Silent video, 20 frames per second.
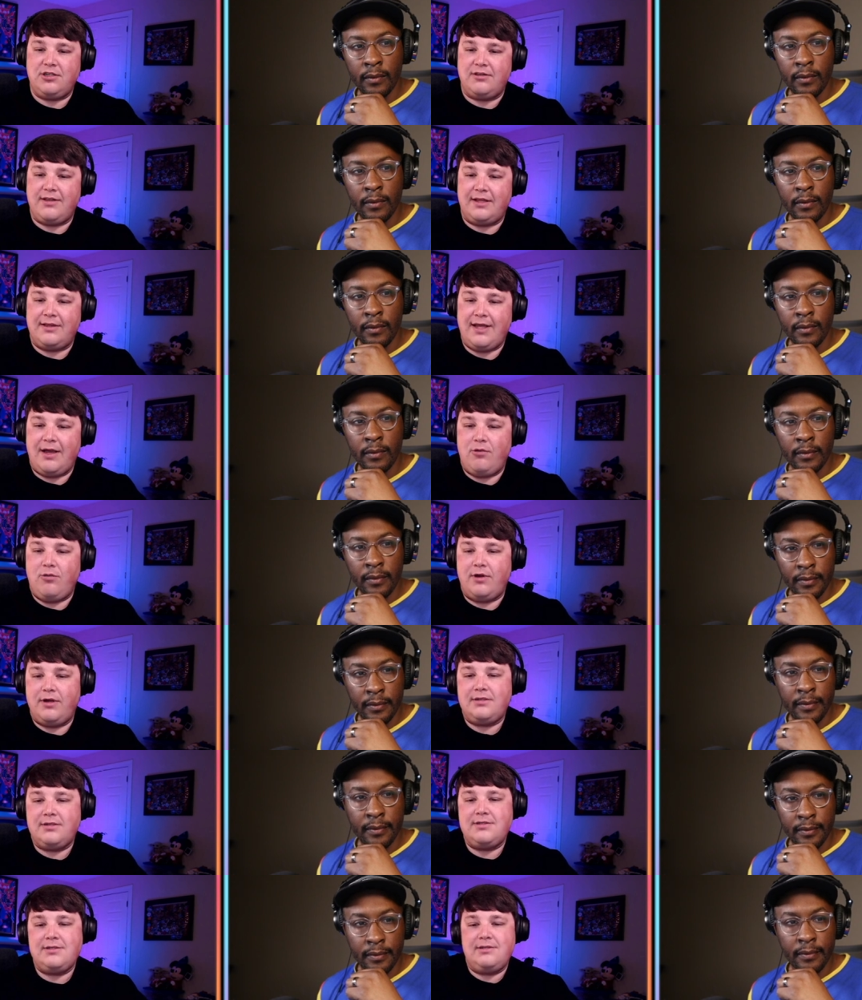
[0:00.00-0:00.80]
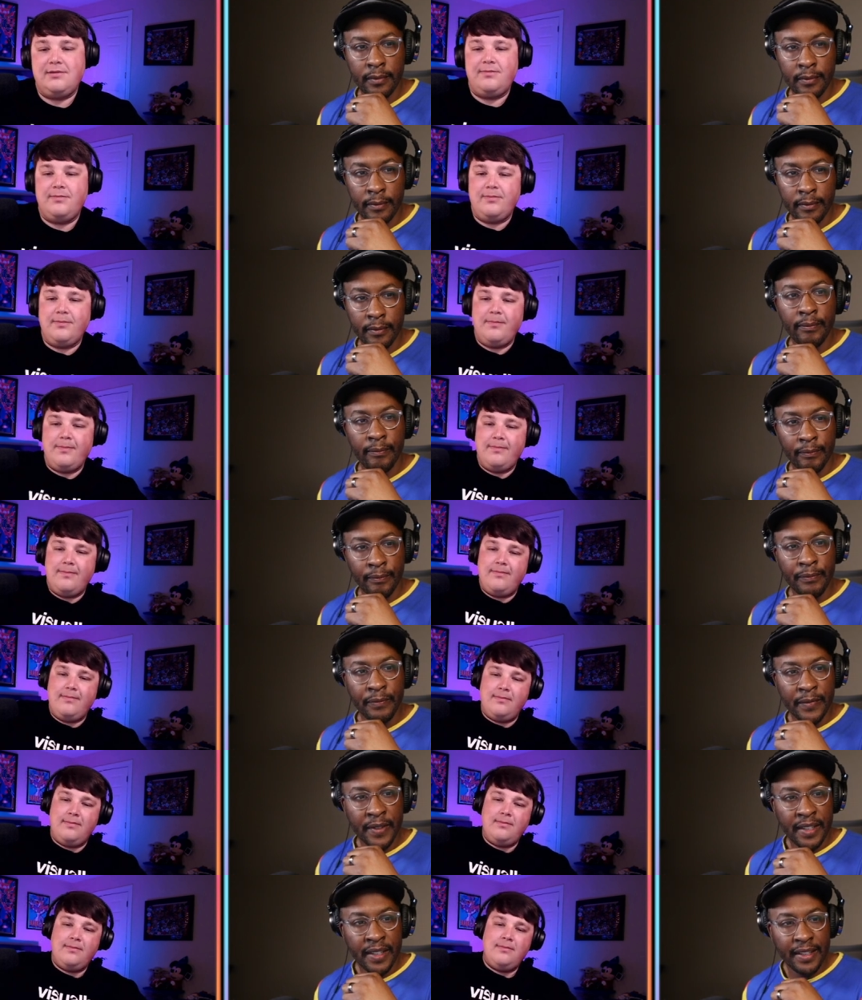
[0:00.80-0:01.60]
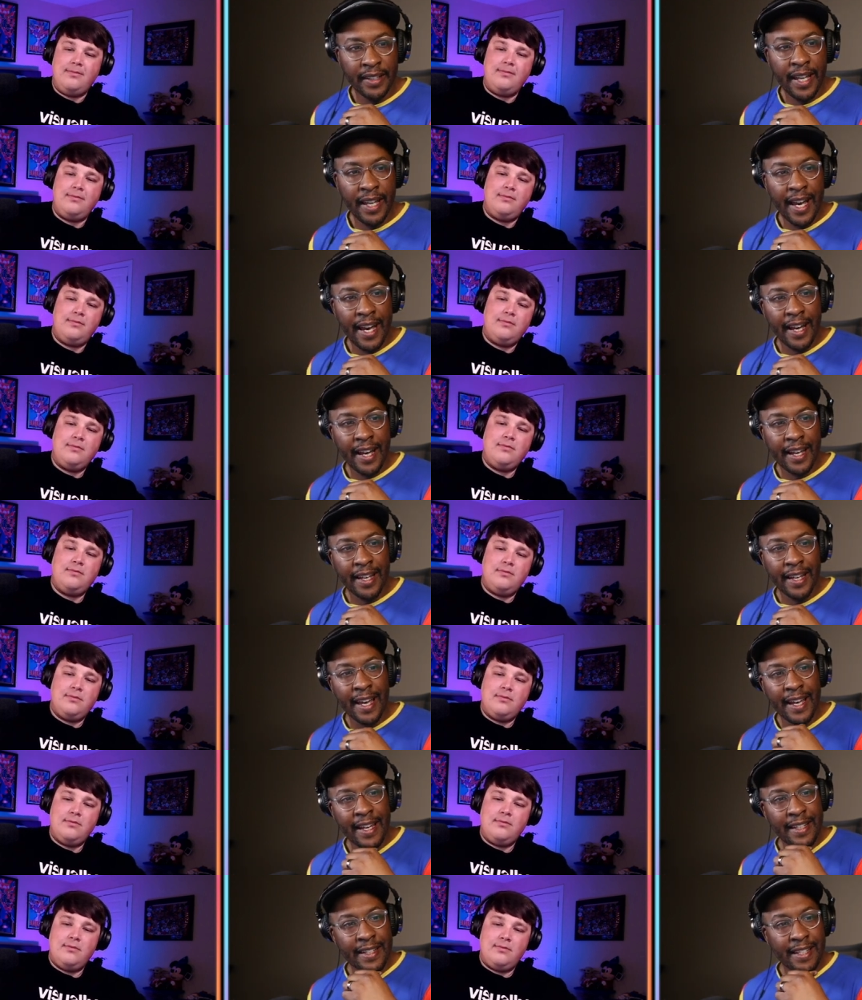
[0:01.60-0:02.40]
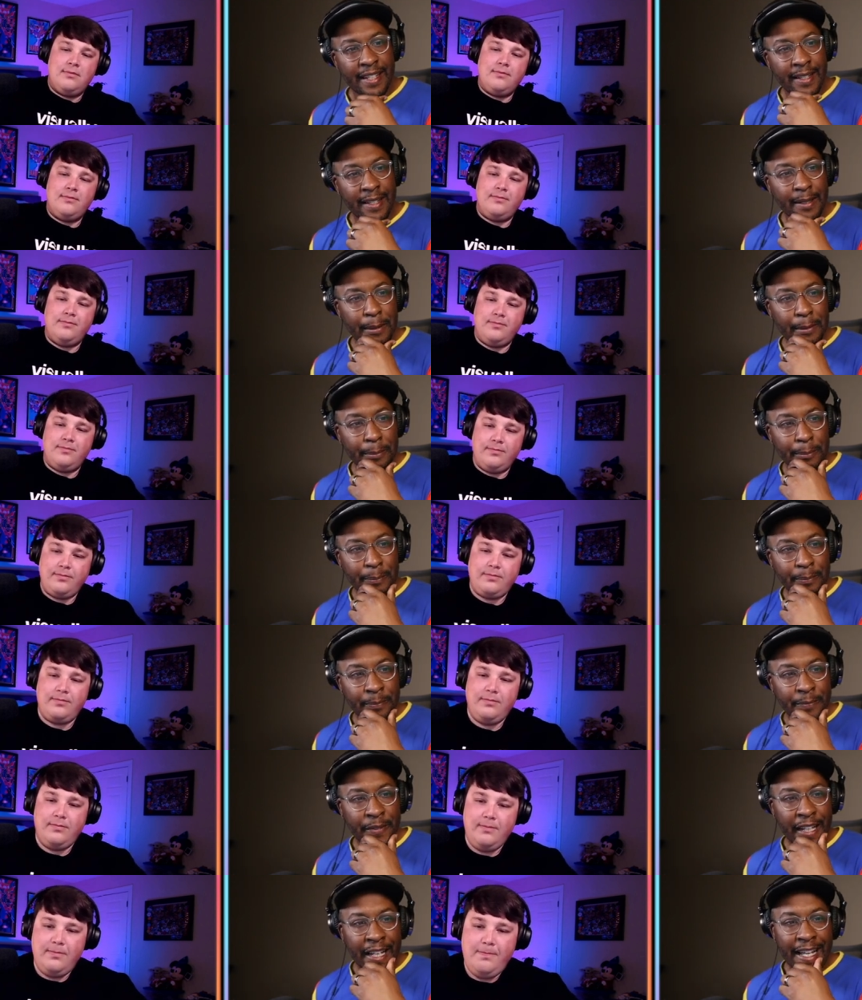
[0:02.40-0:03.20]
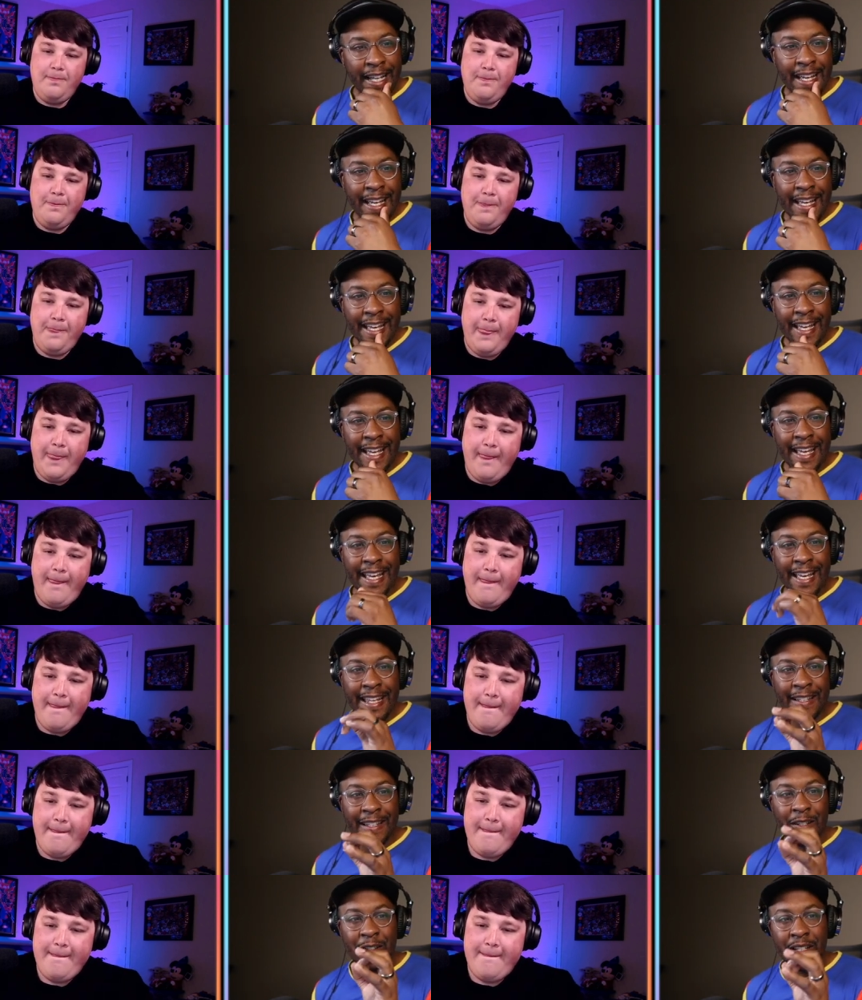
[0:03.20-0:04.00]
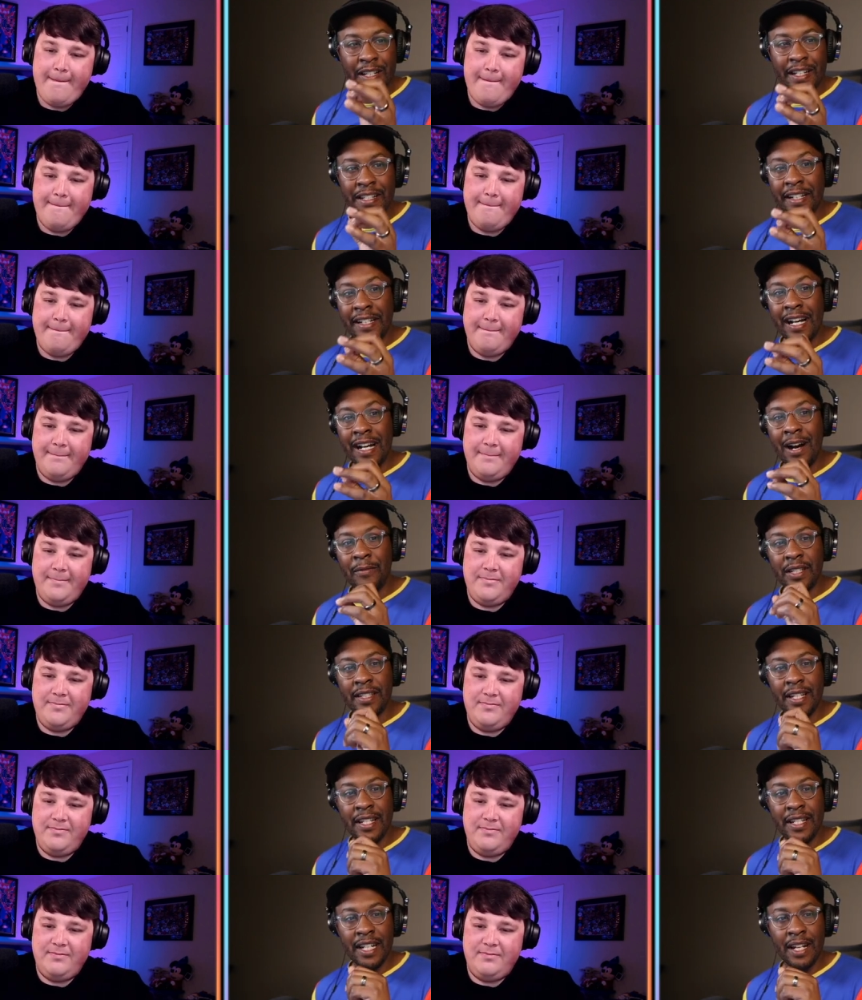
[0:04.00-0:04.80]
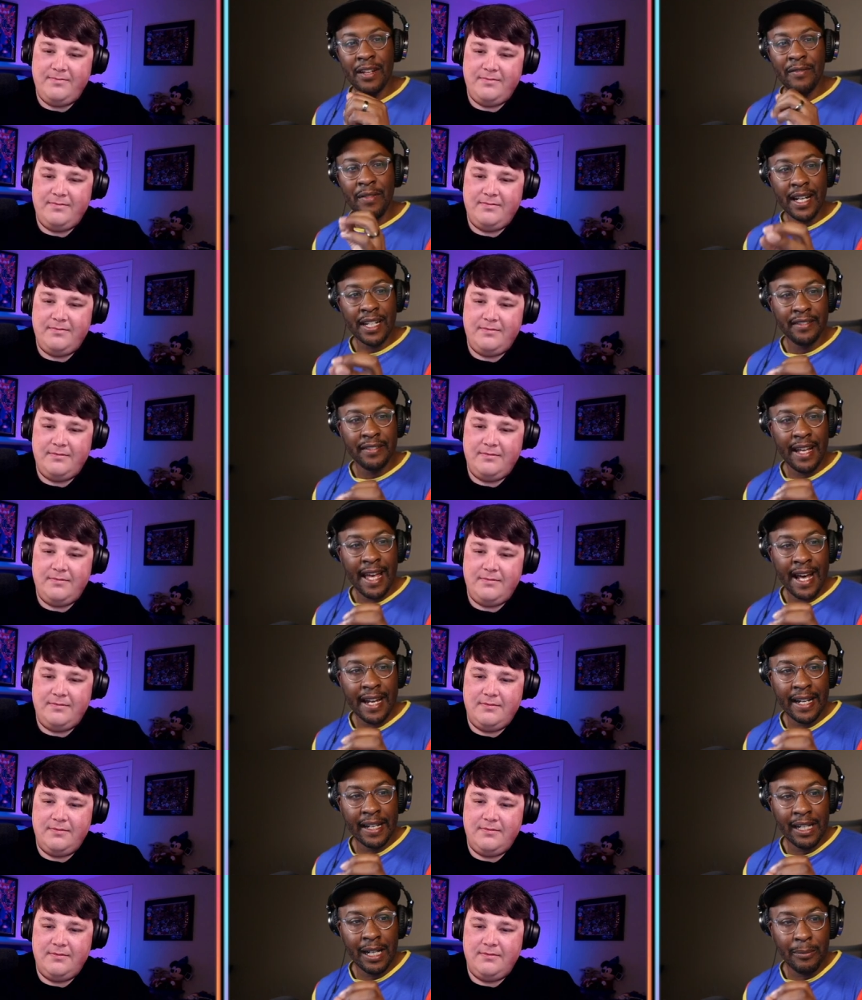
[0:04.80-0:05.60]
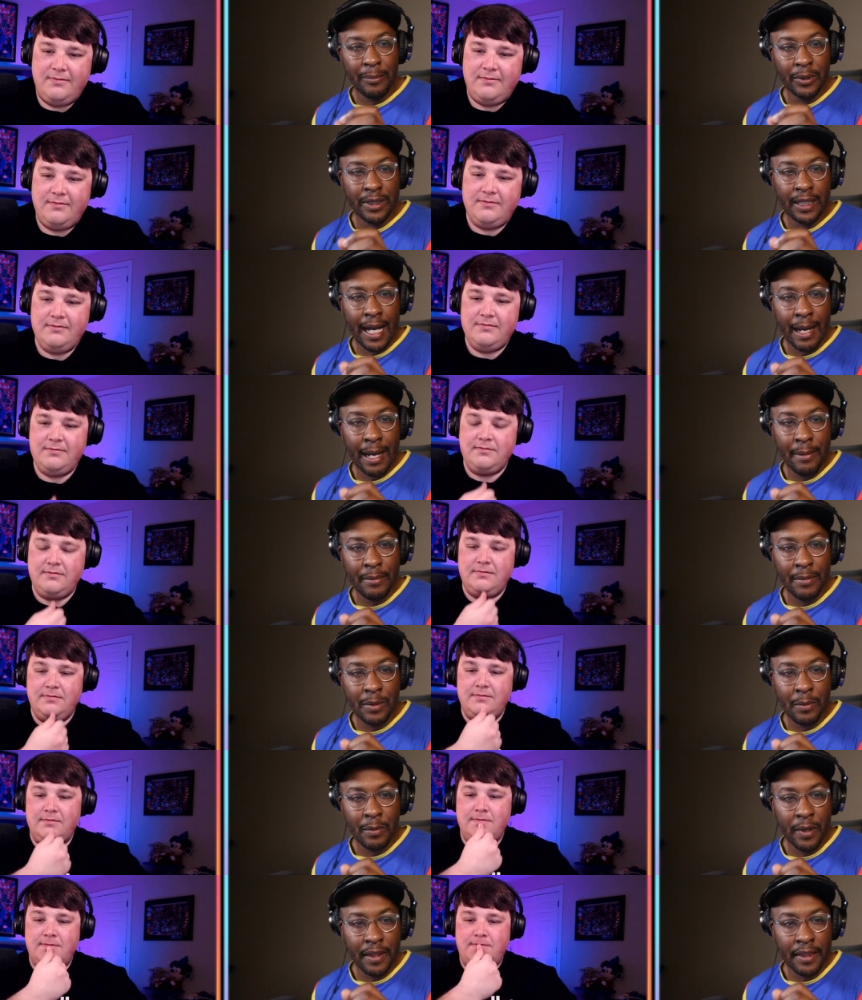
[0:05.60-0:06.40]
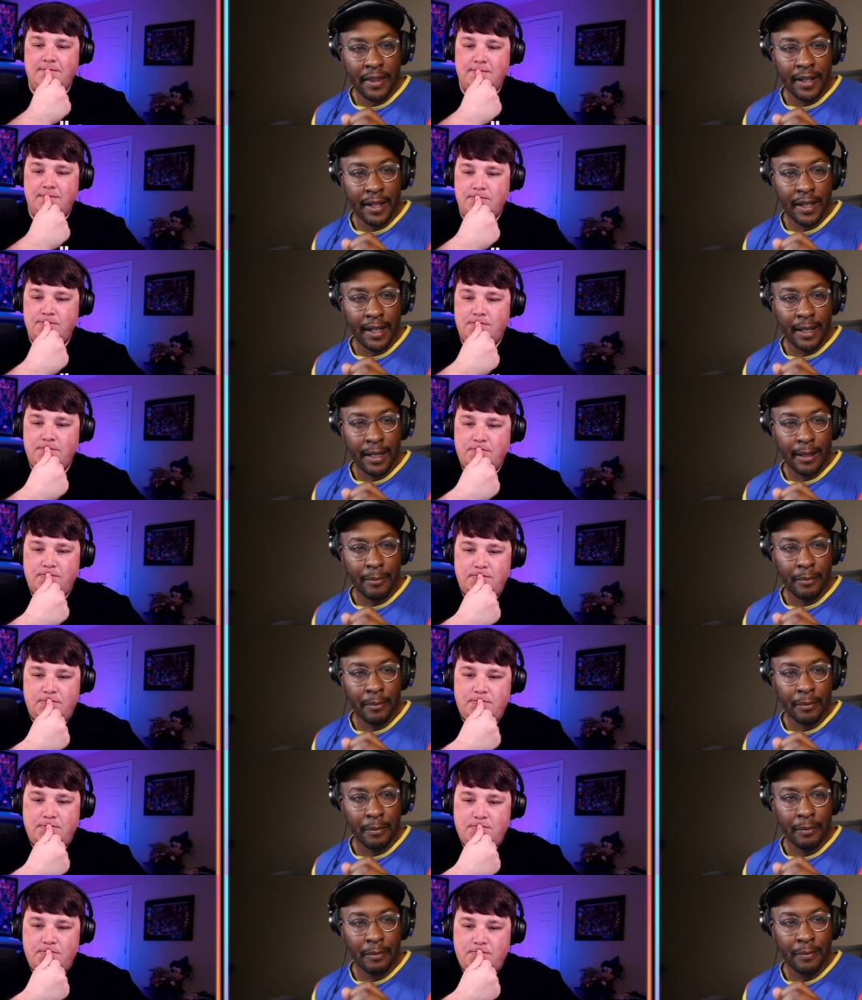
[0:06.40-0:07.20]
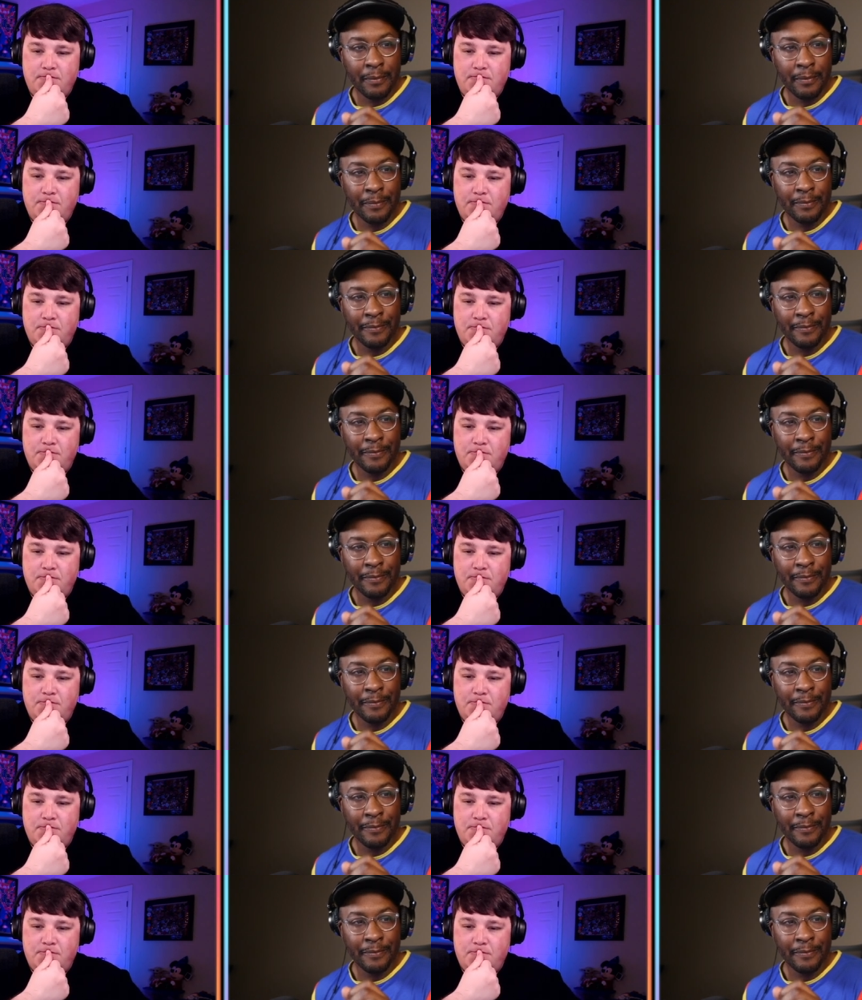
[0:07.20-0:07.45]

Speaker 1: sure that that works.
Speaker 2: Yeah, yeah, it's um, there's it's a conversation I've actually had a couple times with um,